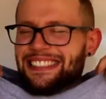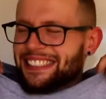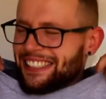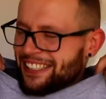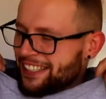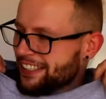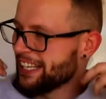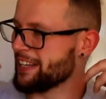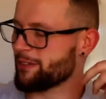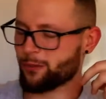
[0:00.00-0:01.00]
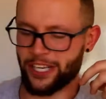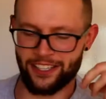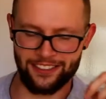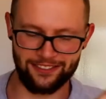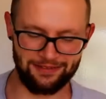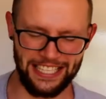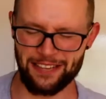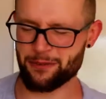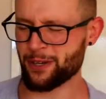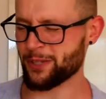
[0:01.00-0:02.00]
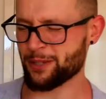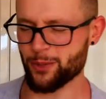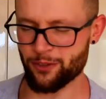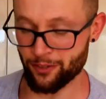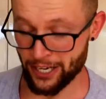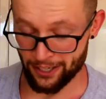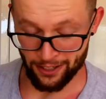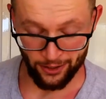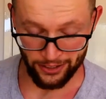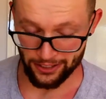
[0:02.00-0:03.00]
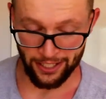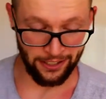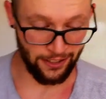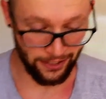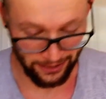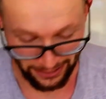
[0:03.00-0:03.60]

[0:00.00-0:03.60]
ah, even when even when I'm just moving around, like honestly, I, I gotta